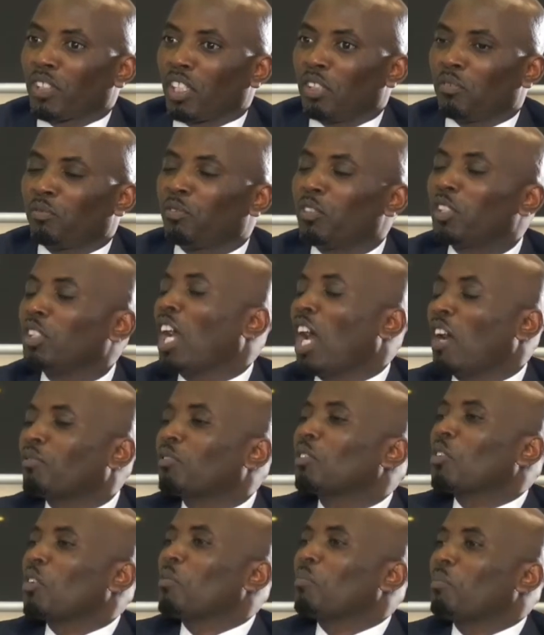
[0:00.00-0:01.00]
if we
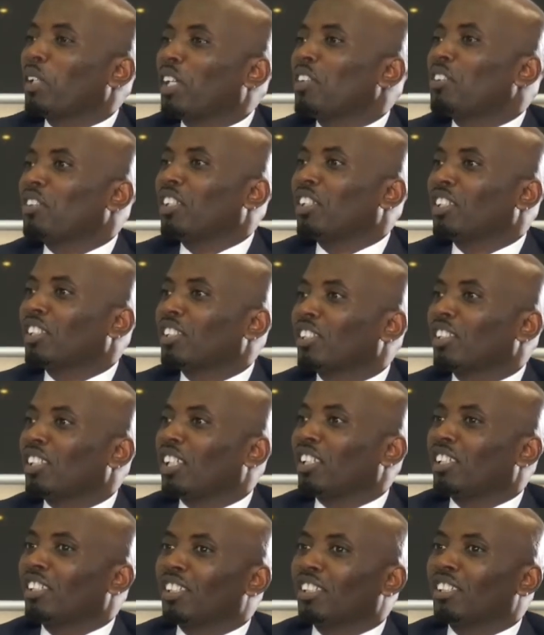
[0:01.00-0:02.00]
have to compare things
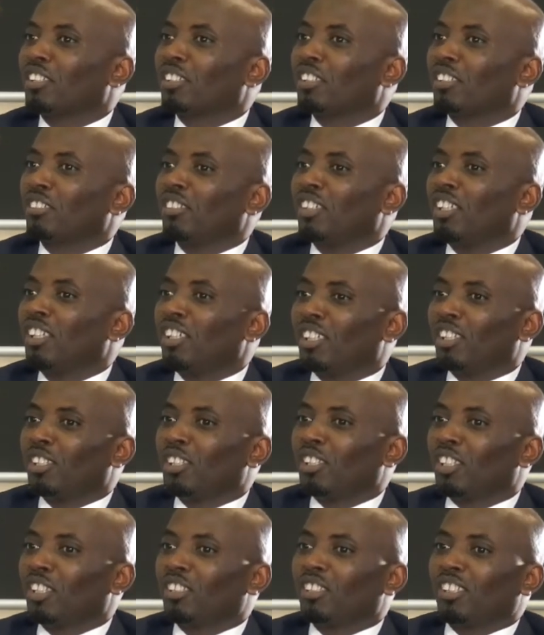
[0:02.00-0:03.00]
like
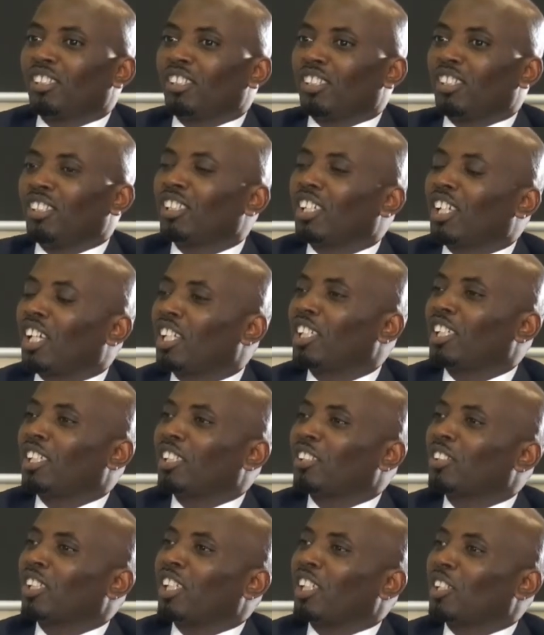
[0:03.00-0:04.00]
in Canada,
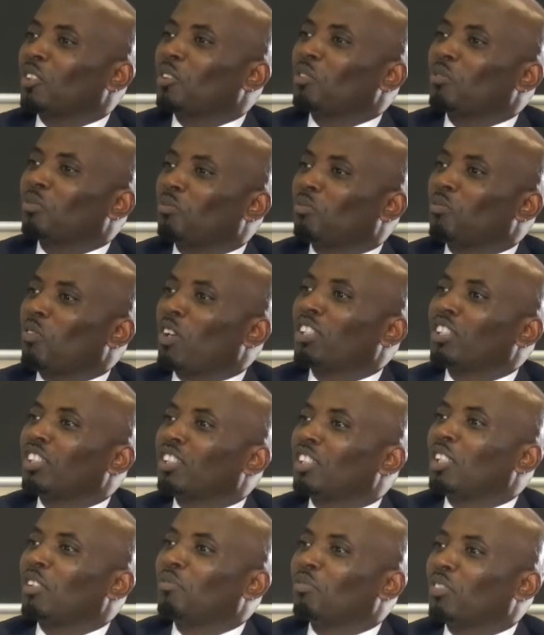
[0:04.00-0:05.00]
it's like one
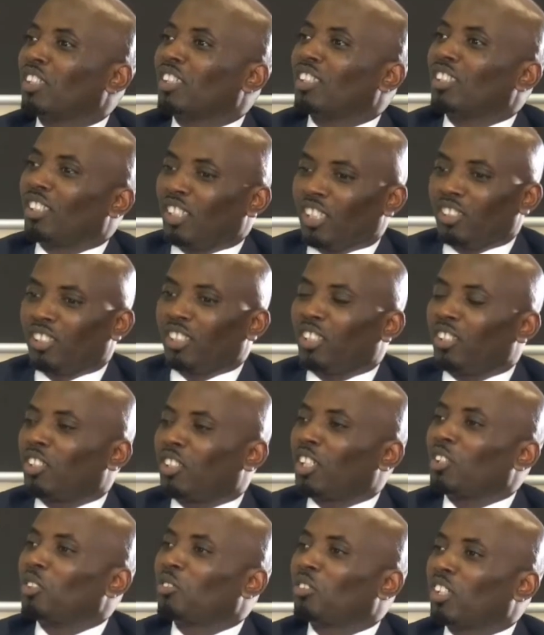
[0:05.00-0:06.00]
is living,
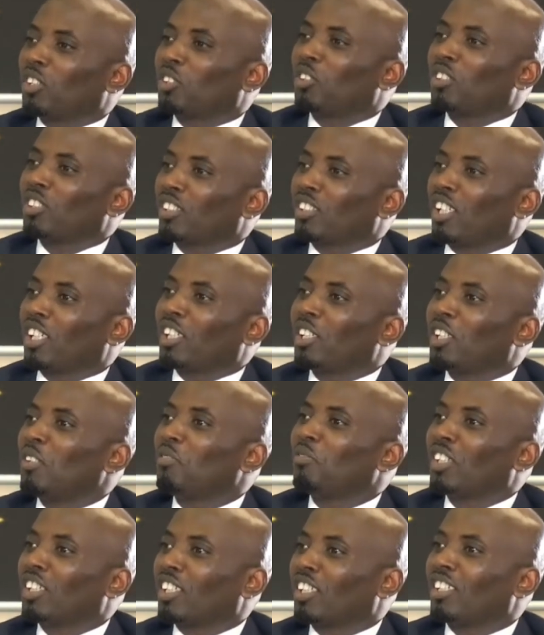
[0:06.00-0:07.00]
the education is like
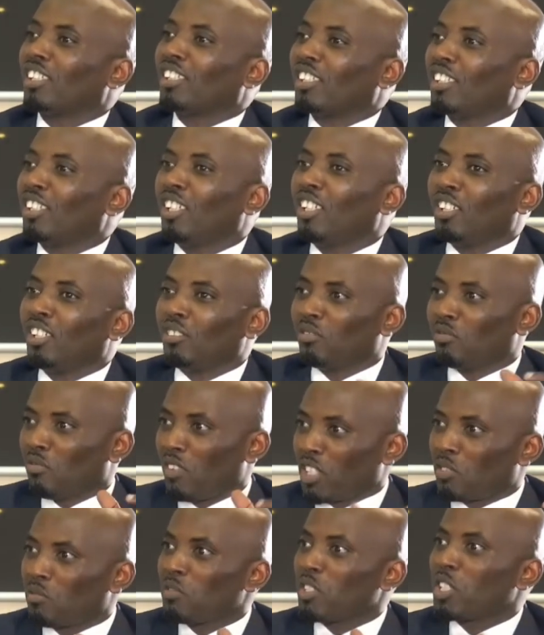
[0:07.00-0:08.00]
living in
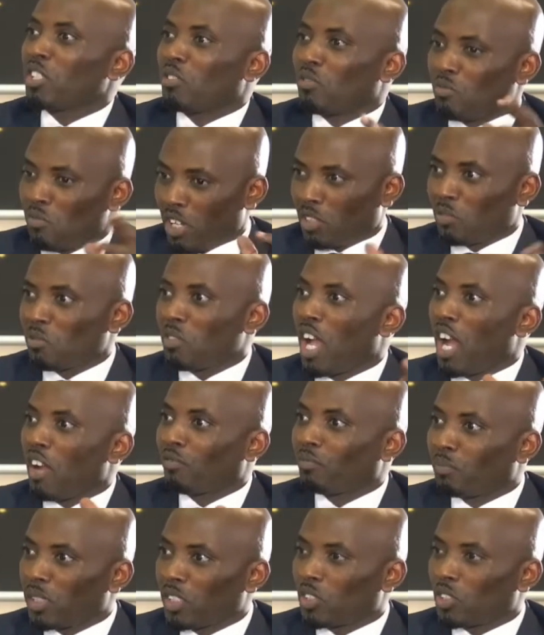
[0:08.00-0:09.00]
what we
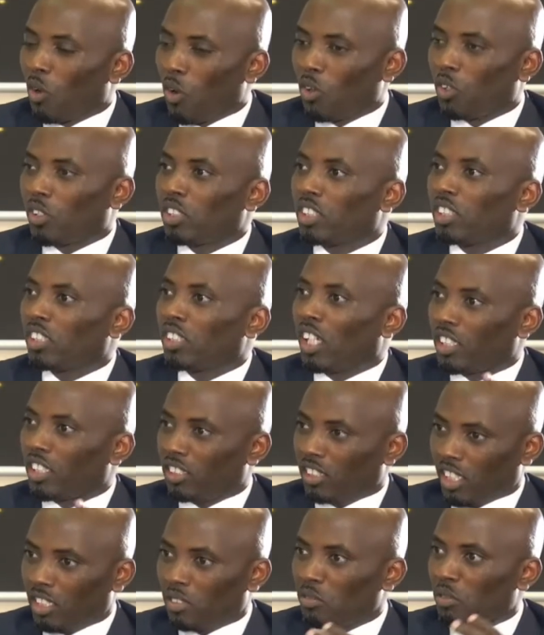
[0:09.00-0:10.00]
have been told
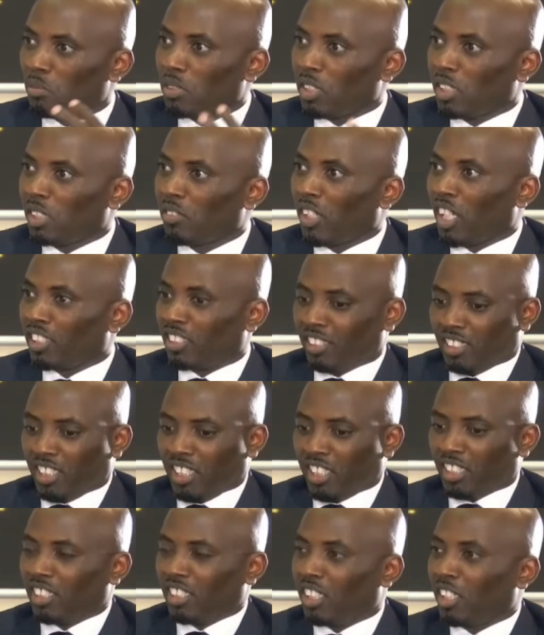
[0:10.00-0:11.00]
and we believe as
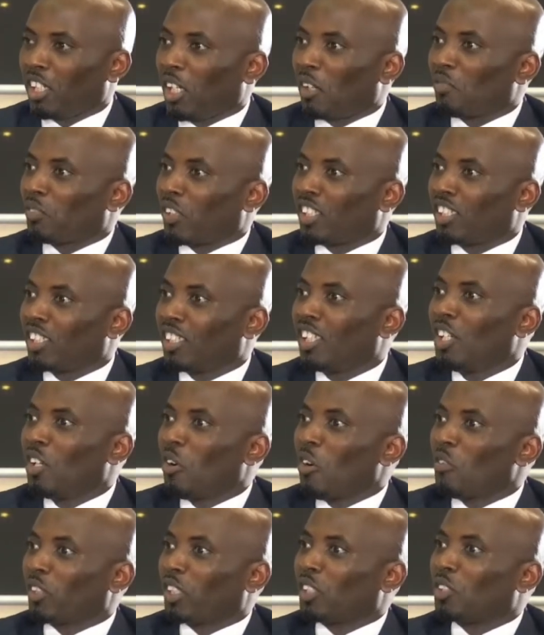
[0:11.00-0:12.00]
like the heaven
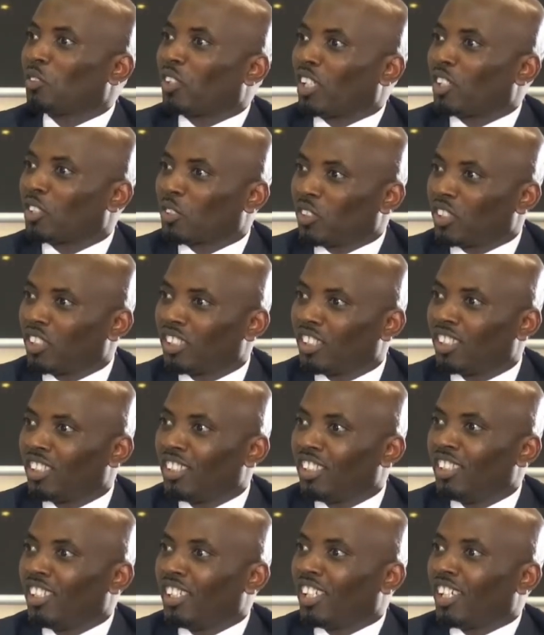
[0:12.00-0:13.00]
of education
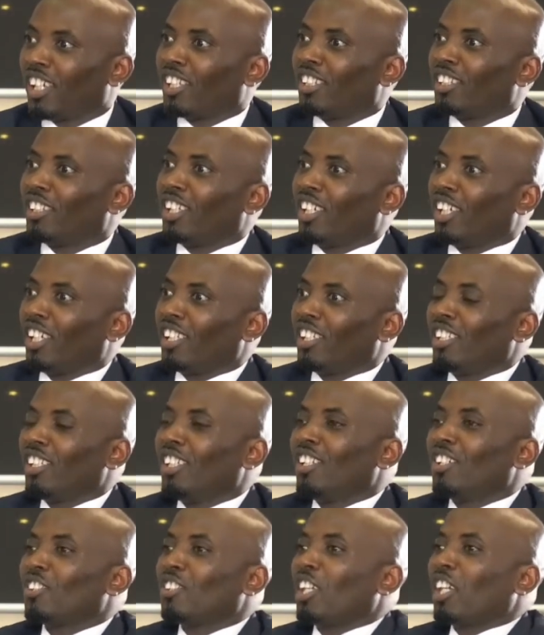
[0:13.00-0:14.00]
and then
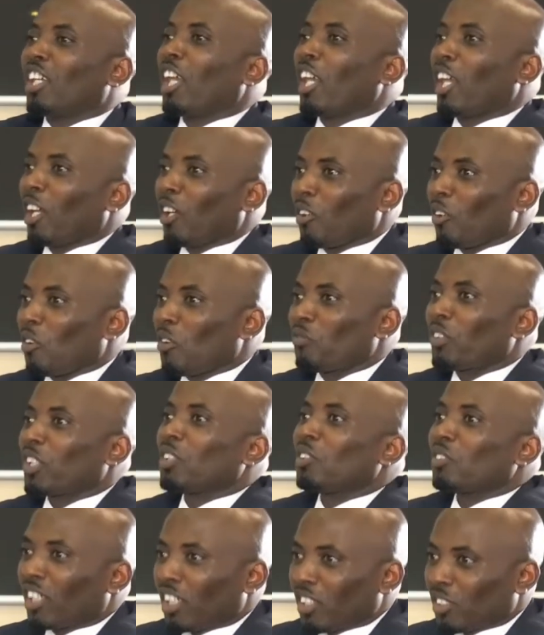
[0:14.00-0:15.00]
the hell of
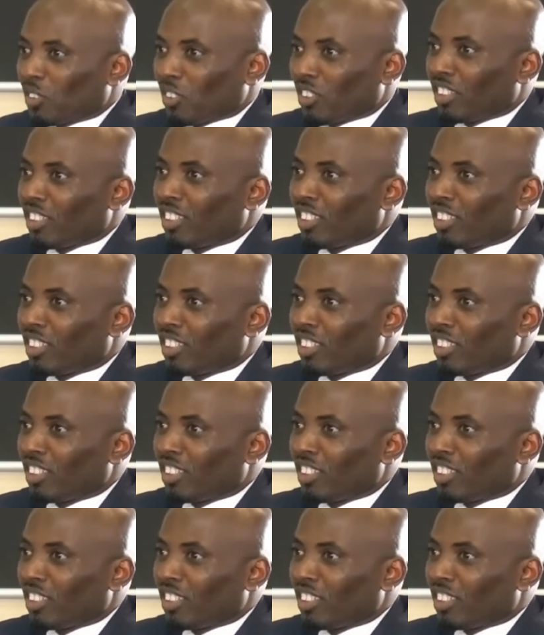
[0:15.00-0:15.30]
education.